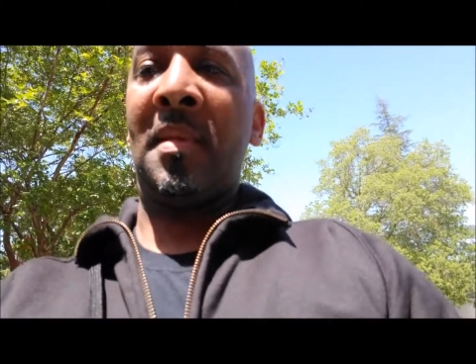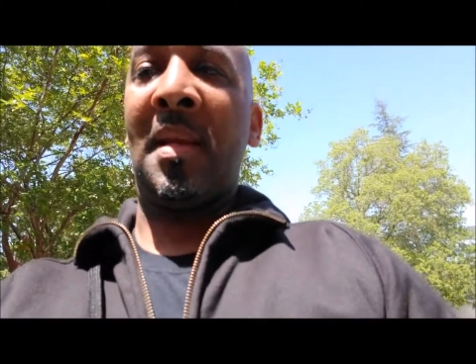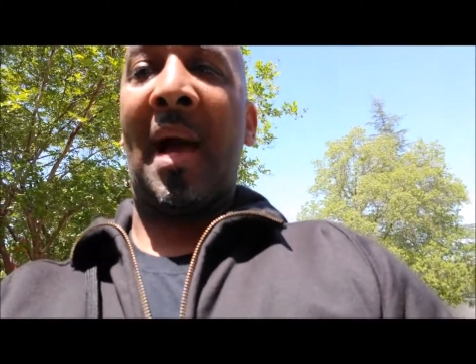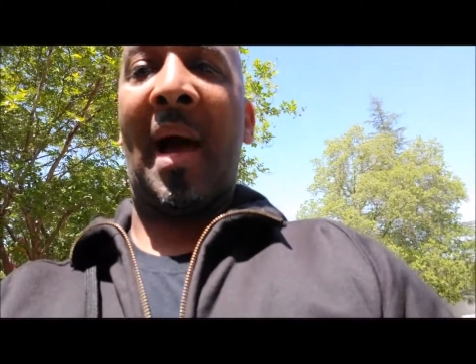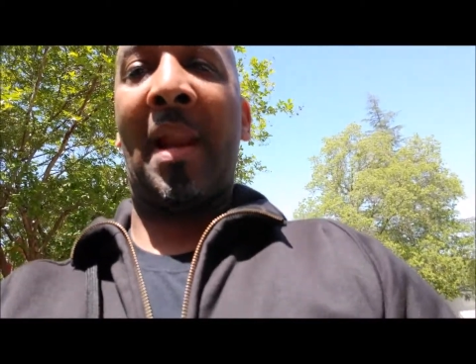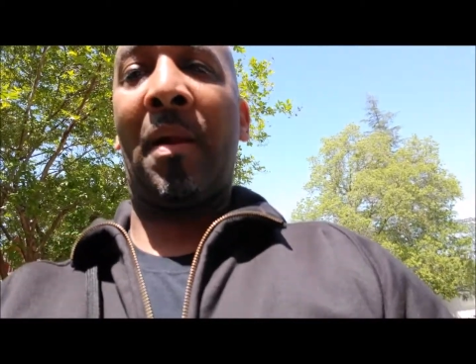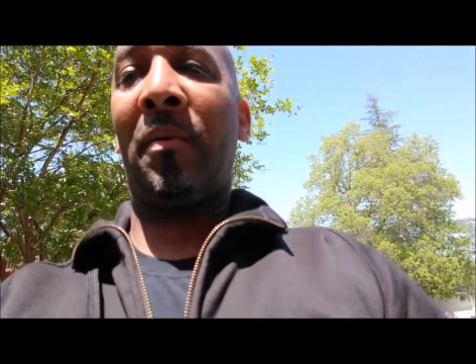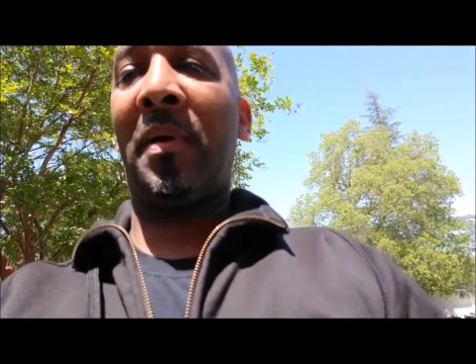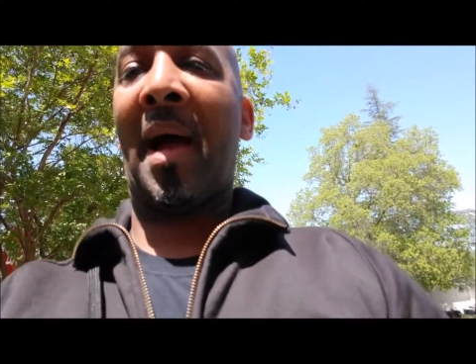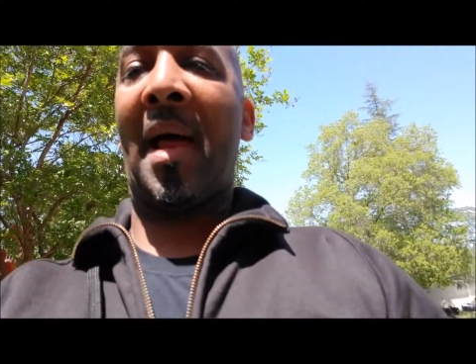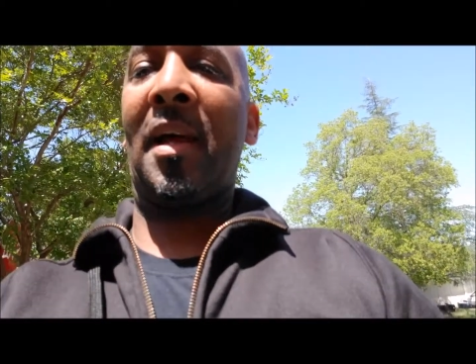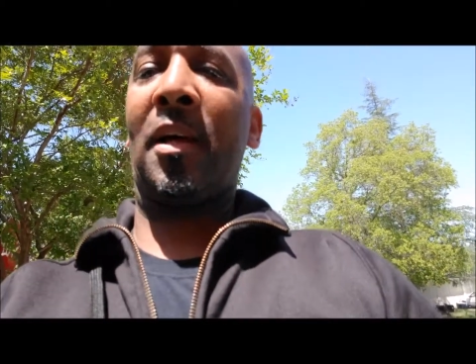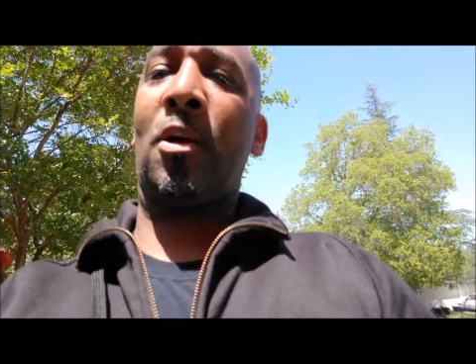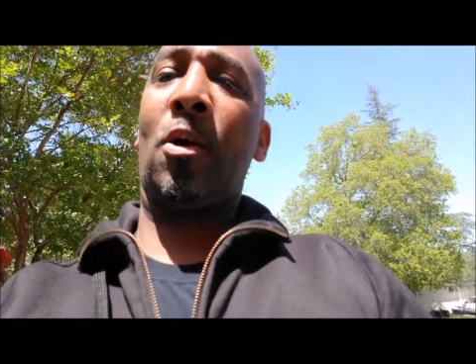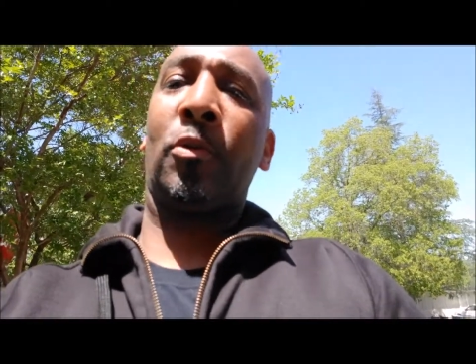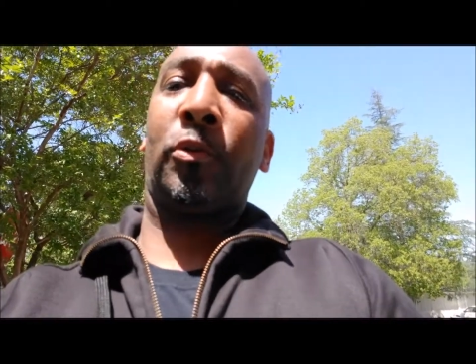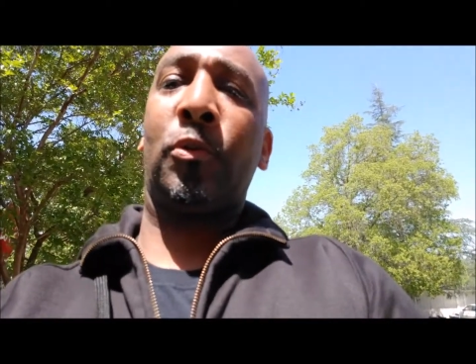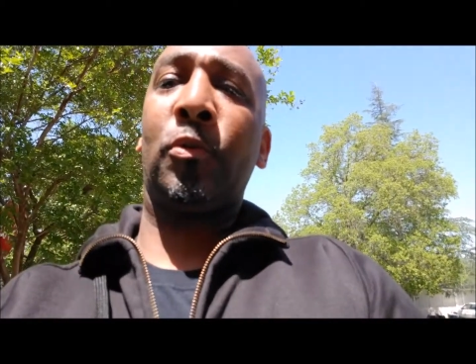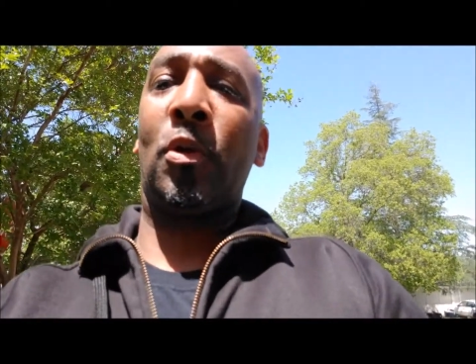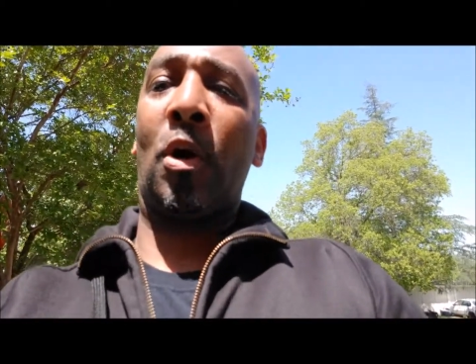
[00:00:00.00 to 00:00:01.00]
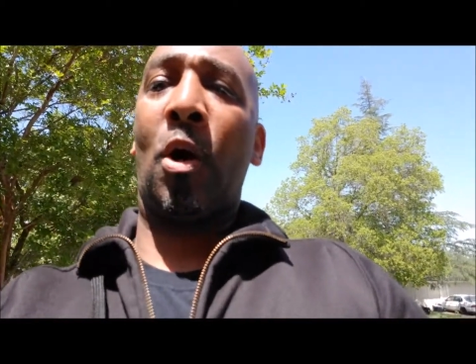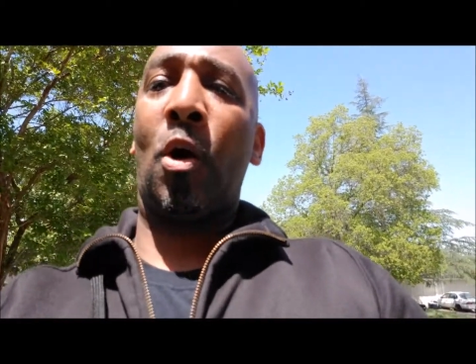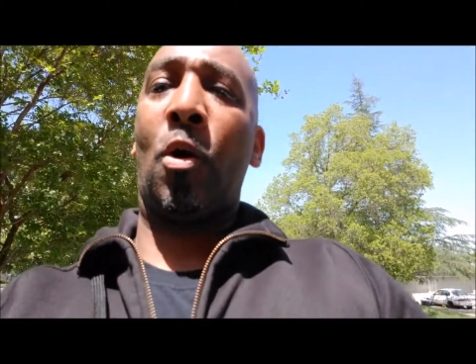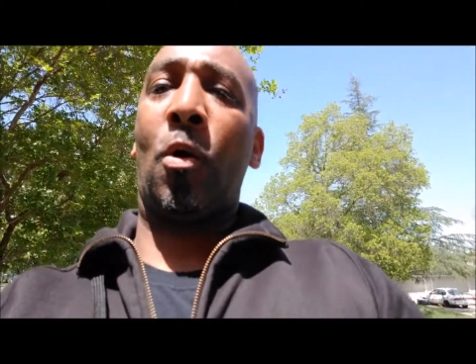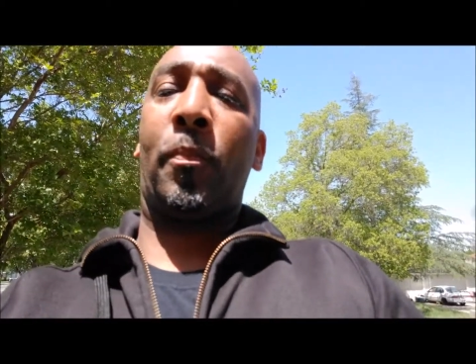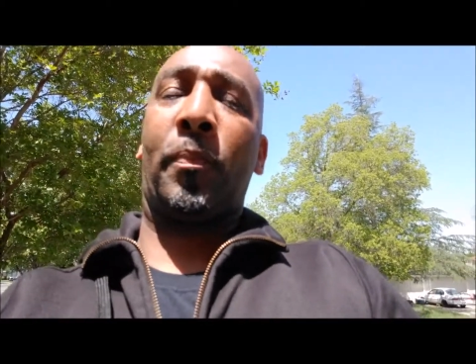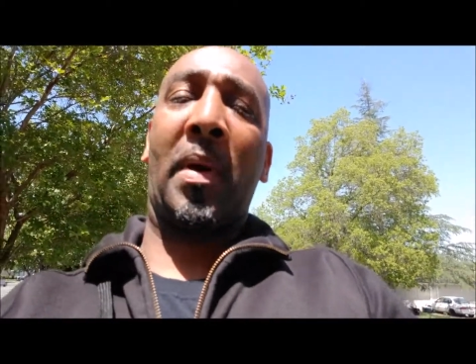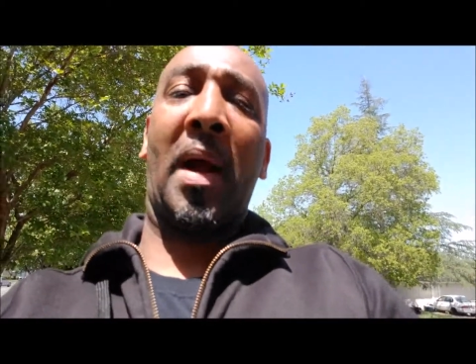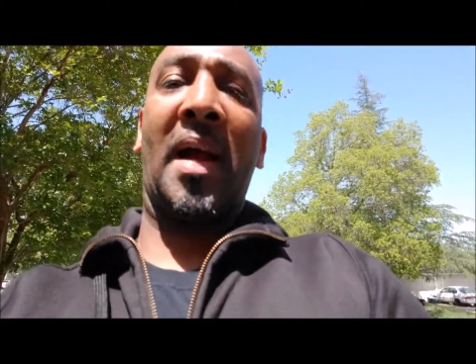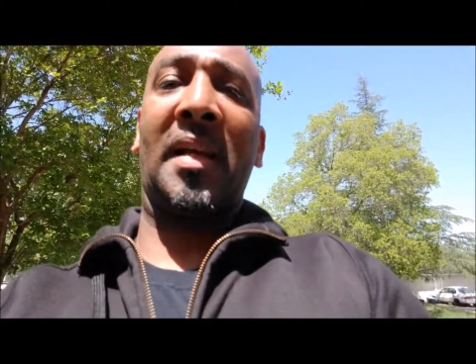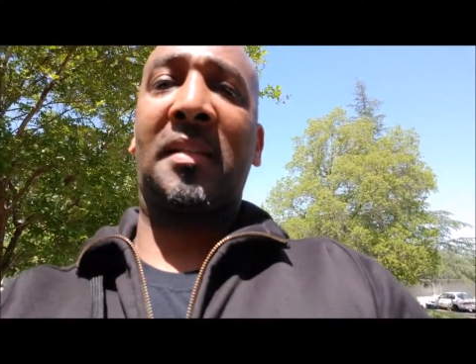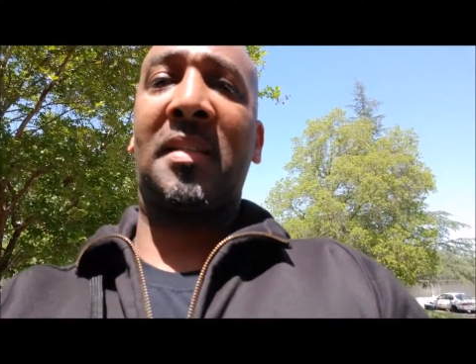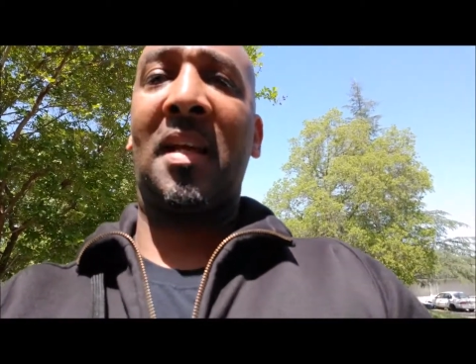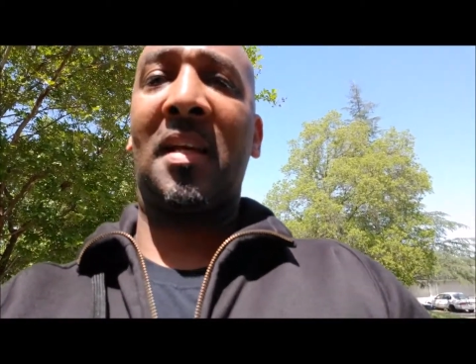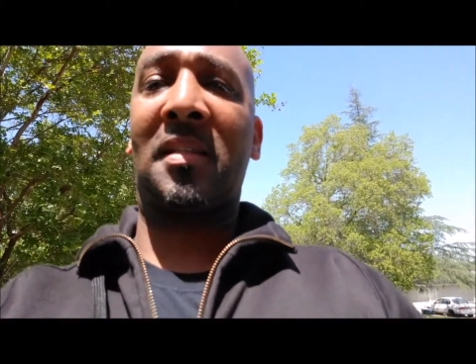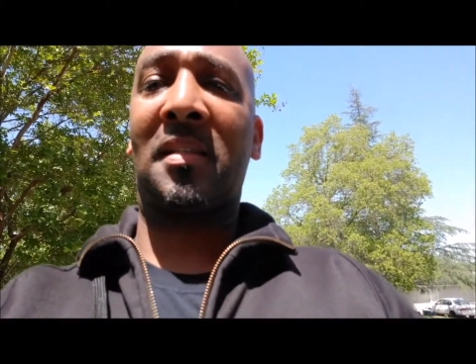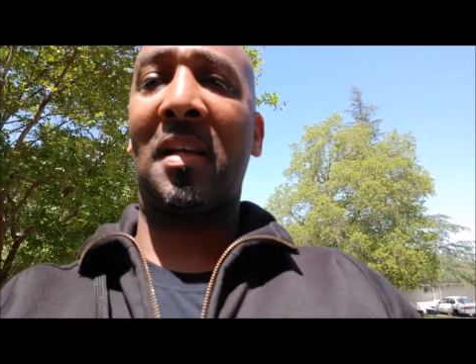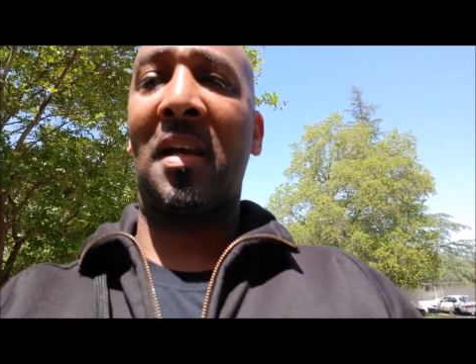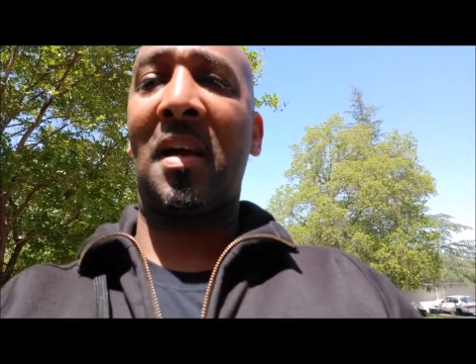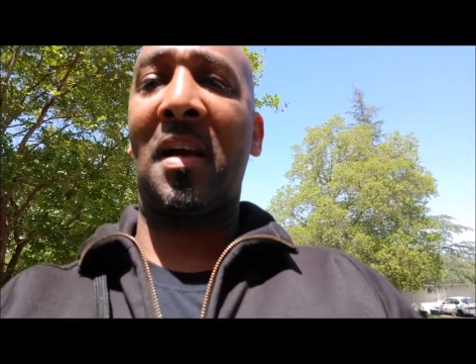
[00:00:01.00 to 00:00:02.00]
I don't got to go through the whole
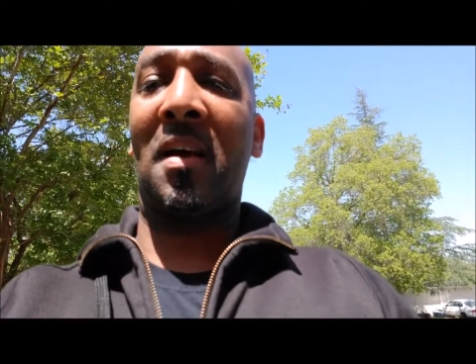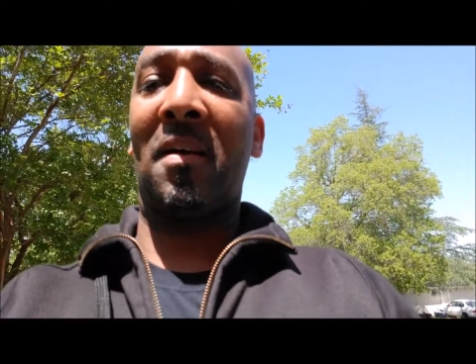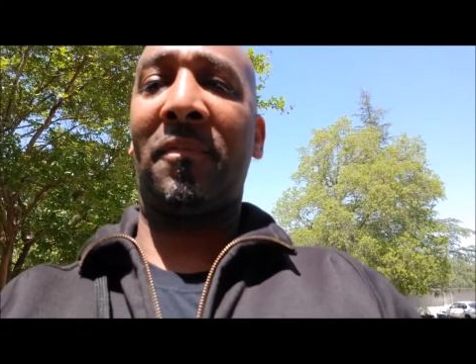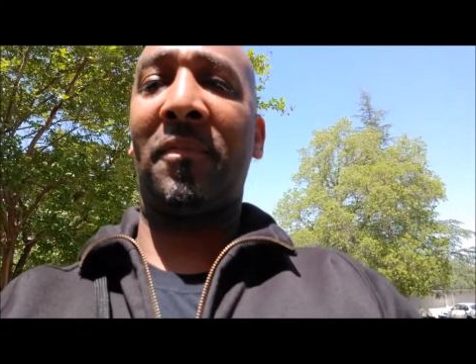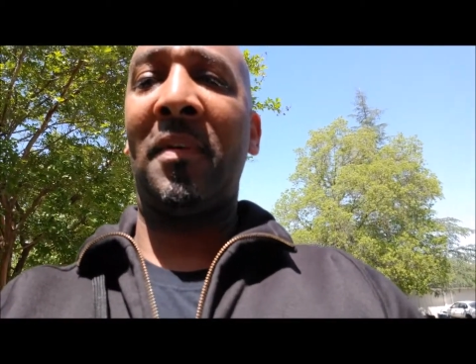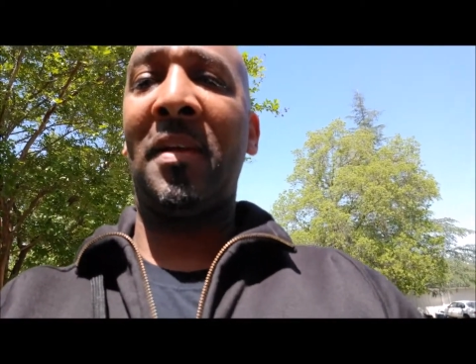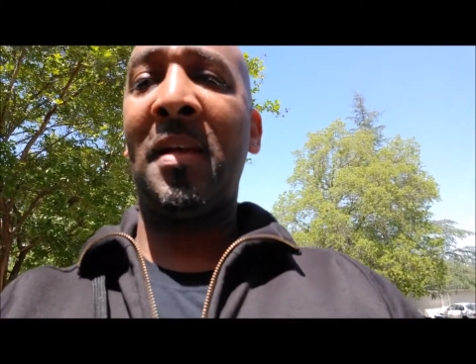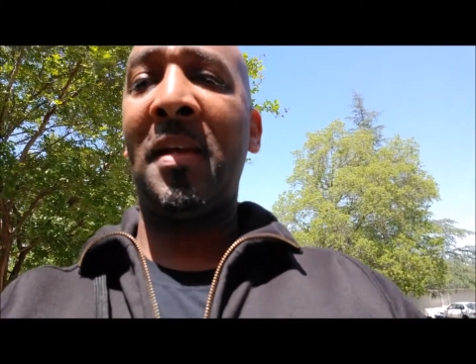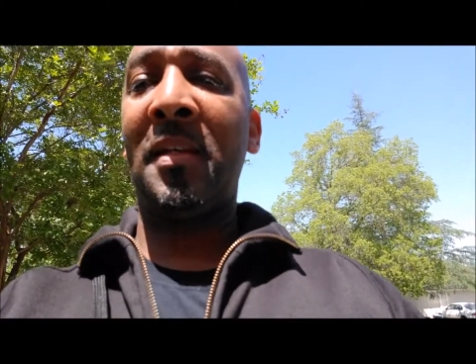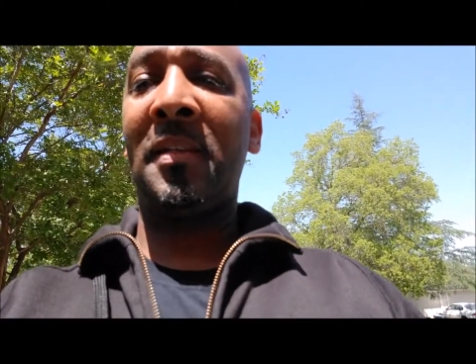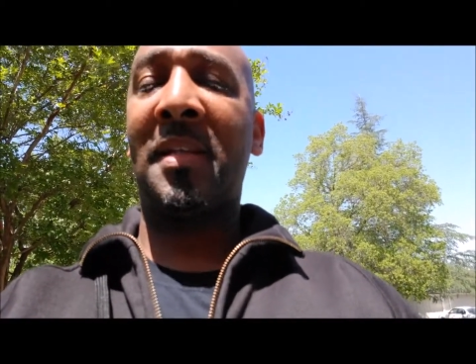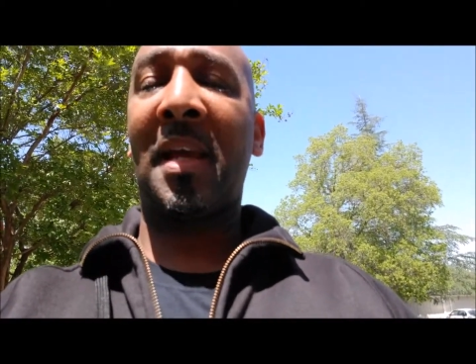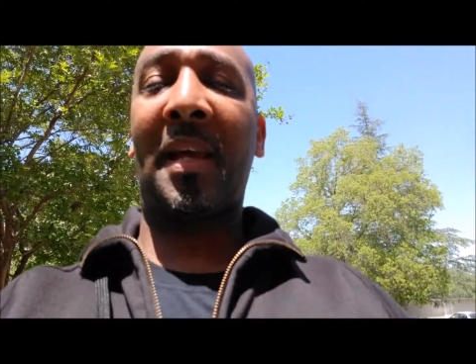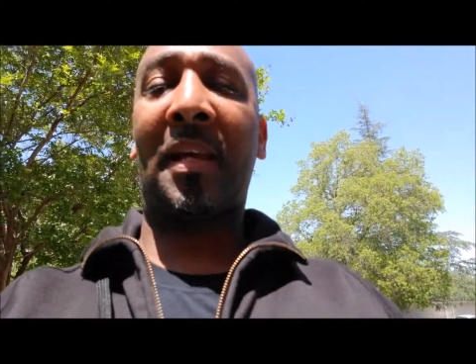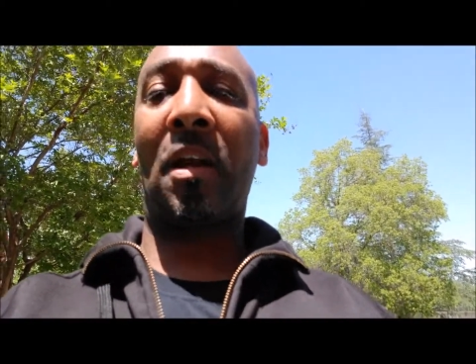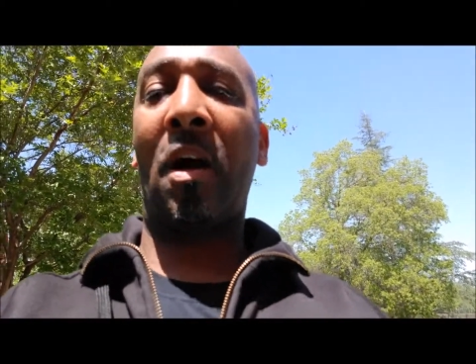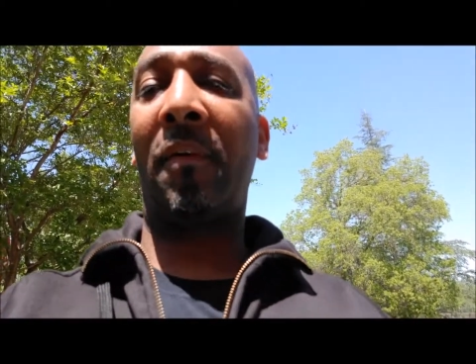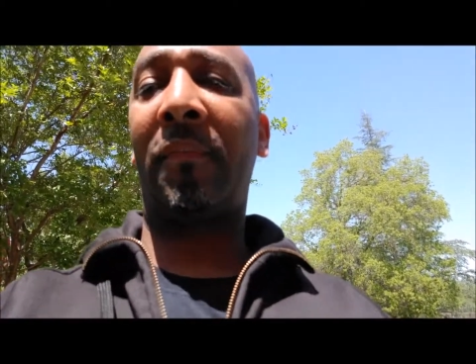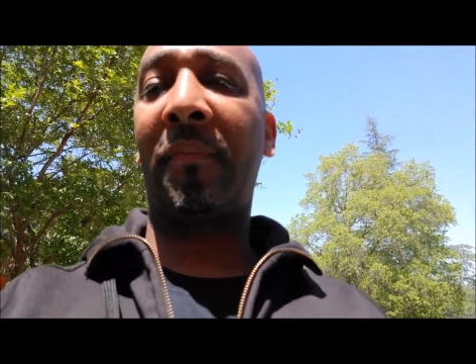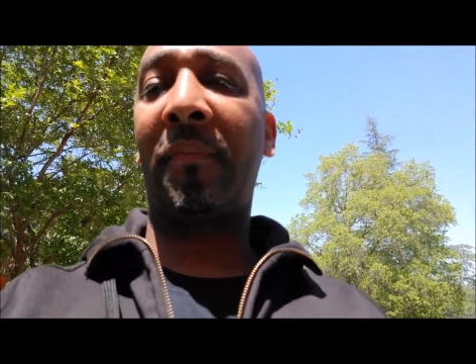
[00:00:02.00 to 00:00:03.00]
process of taking off